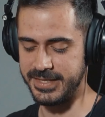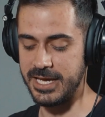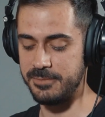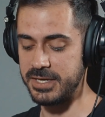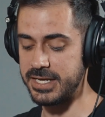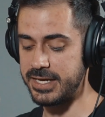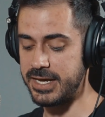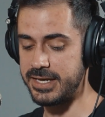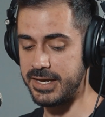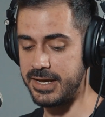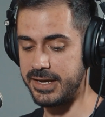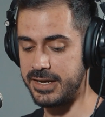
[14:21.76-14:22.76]
Yeah, but
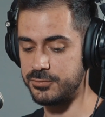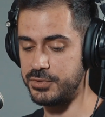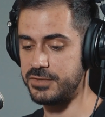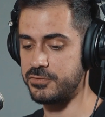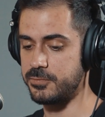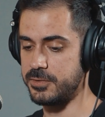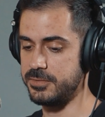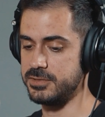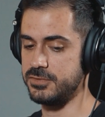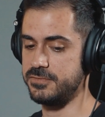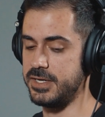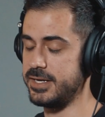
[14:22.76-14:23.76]
I can't wait for people
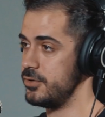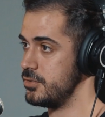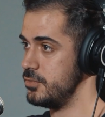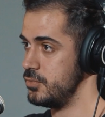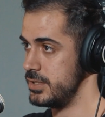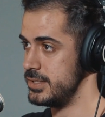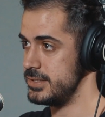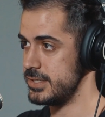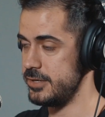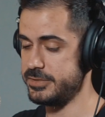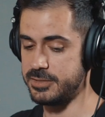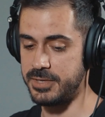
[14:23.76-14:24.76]
to find out what this game is